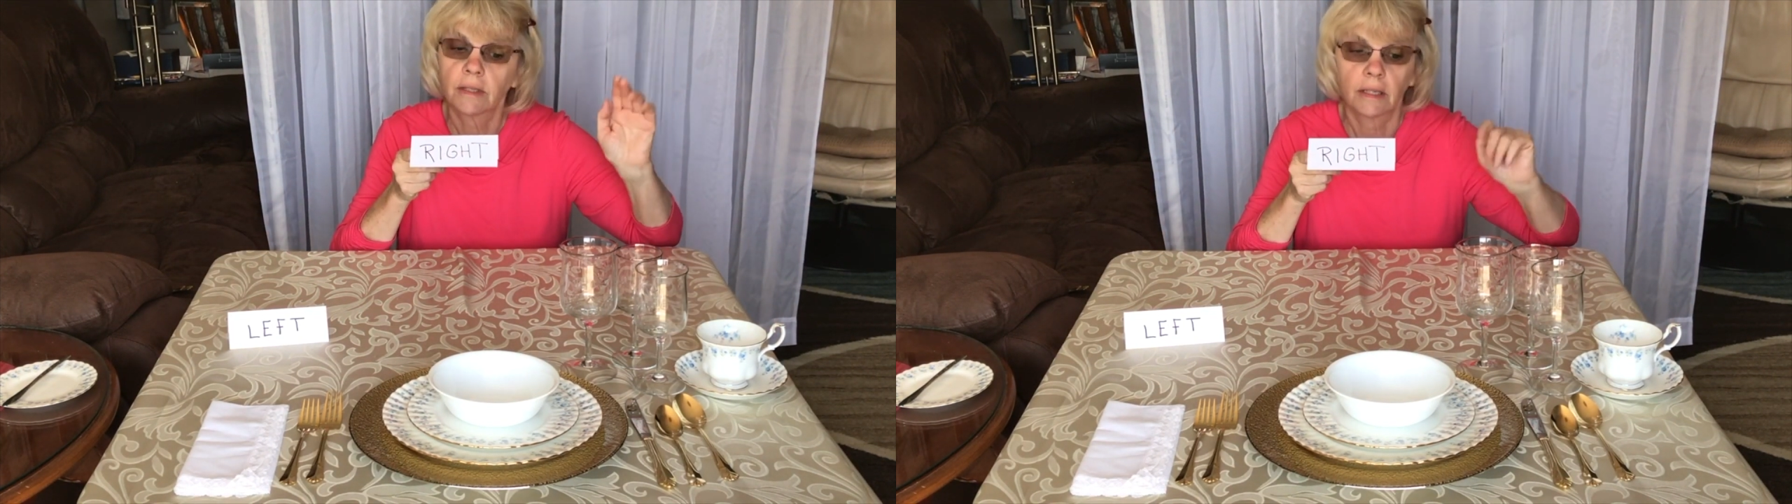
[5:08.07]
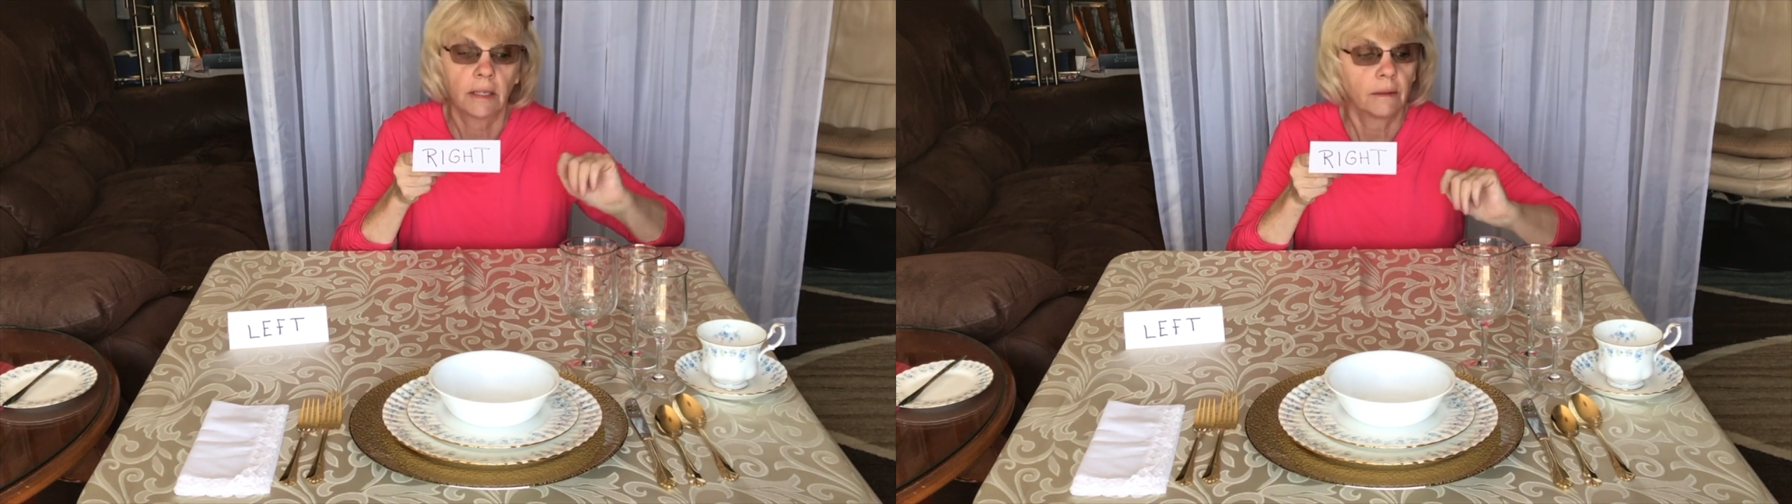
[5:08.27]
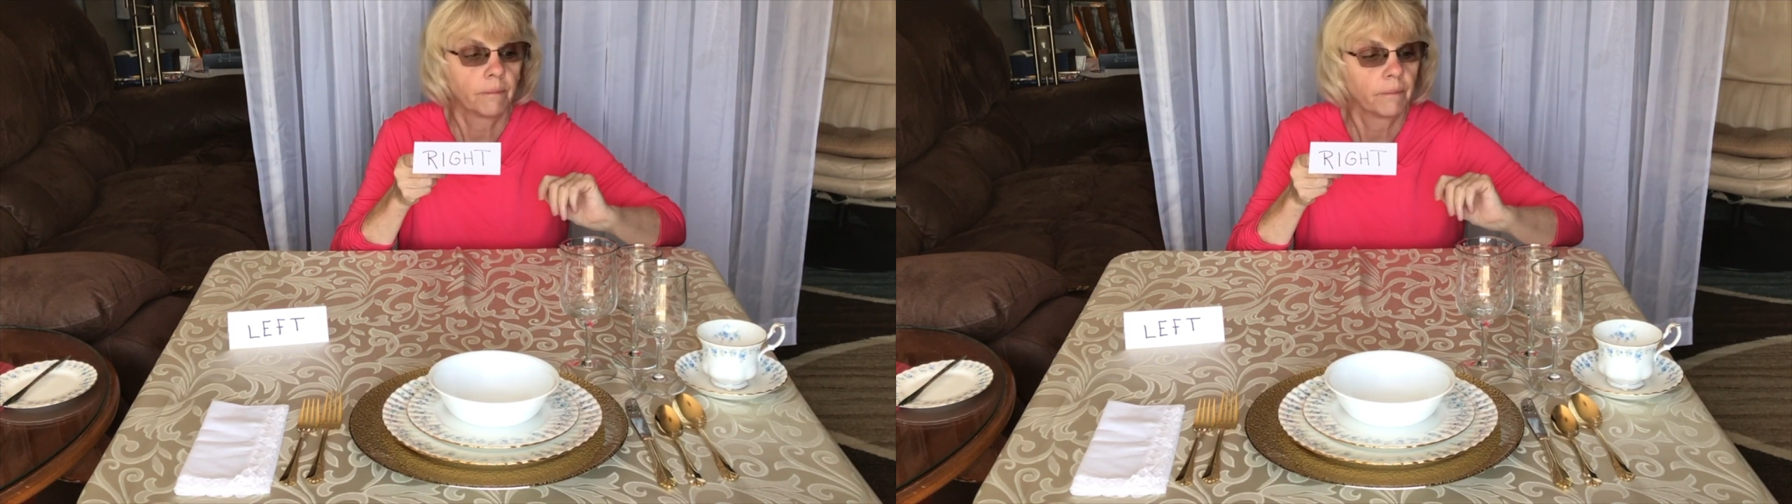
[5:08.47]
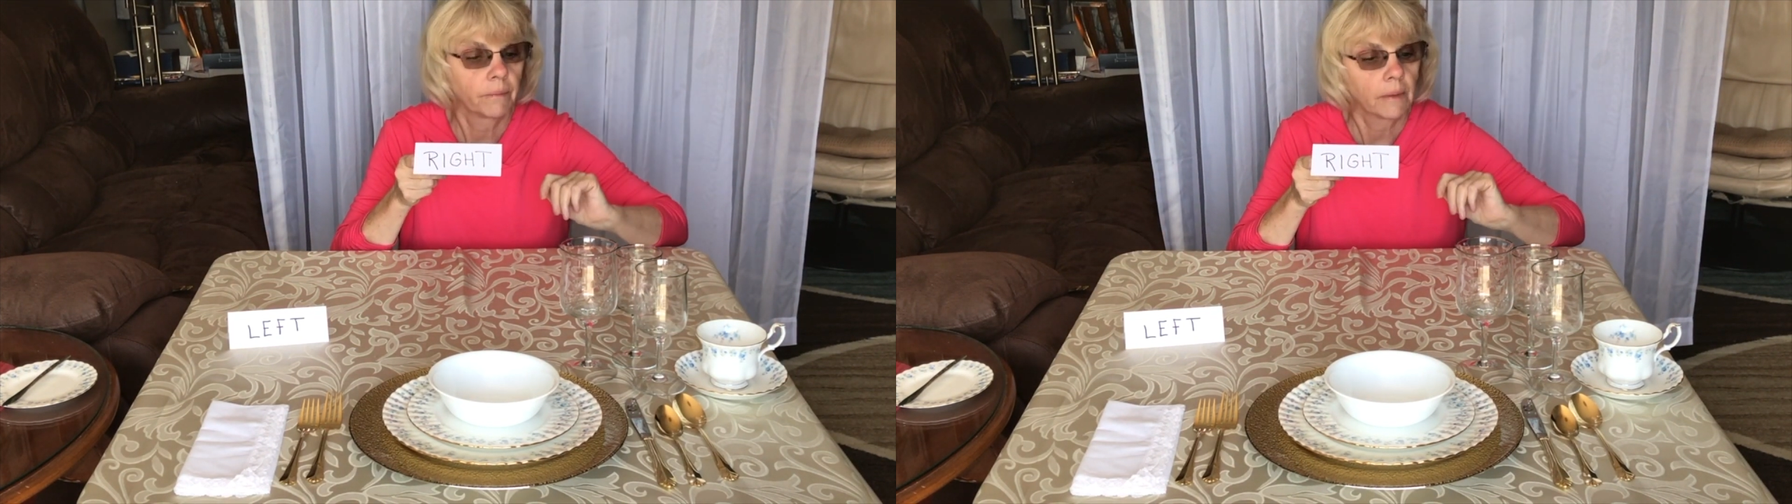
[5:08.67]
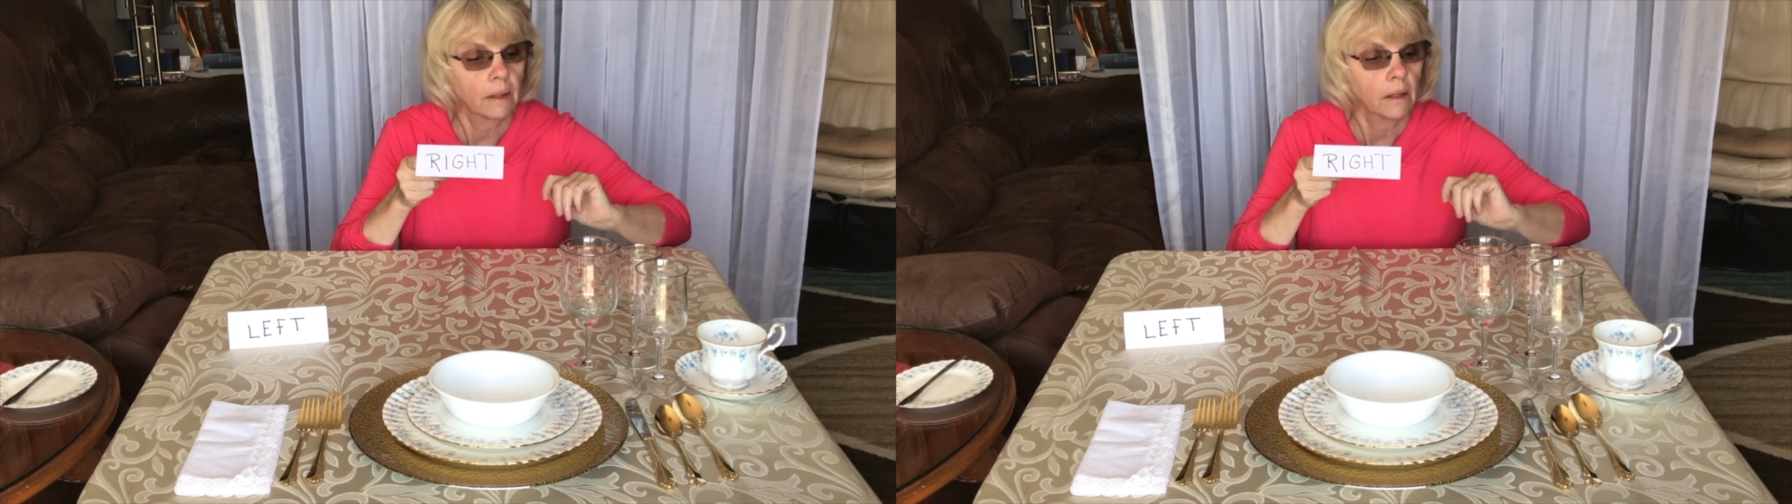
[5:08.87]
in
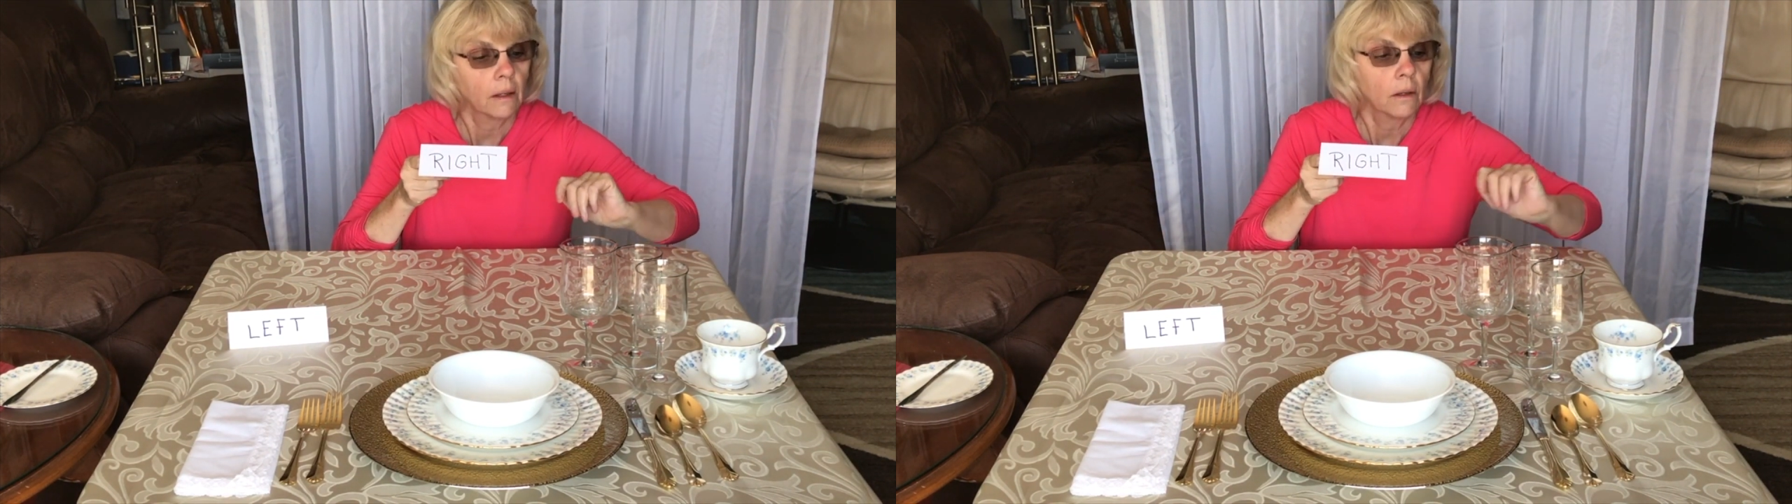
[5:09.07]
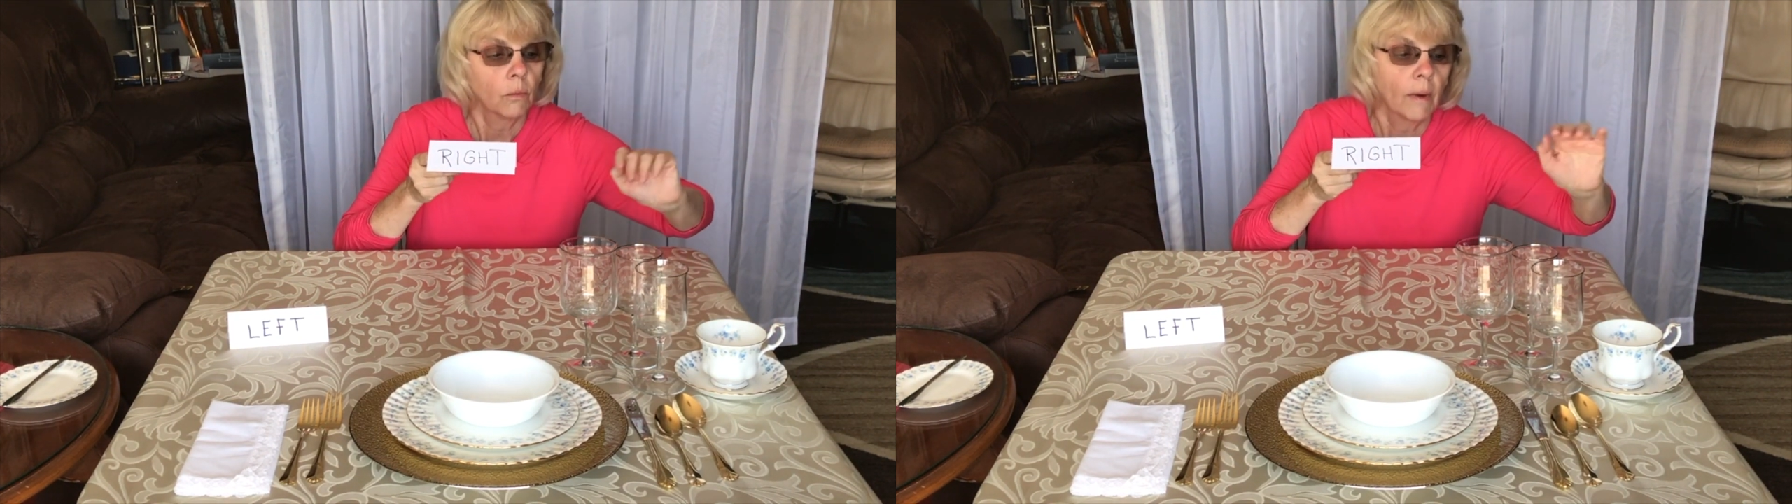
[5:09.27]
it?